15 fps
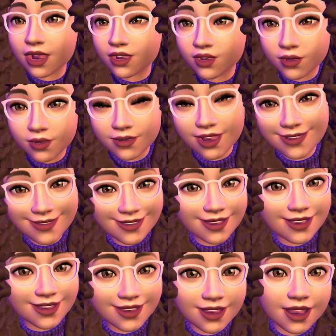So the fact that
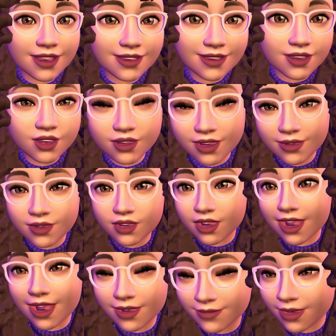this is licensed, you're never going
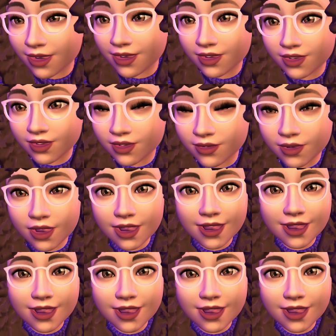to have that issue.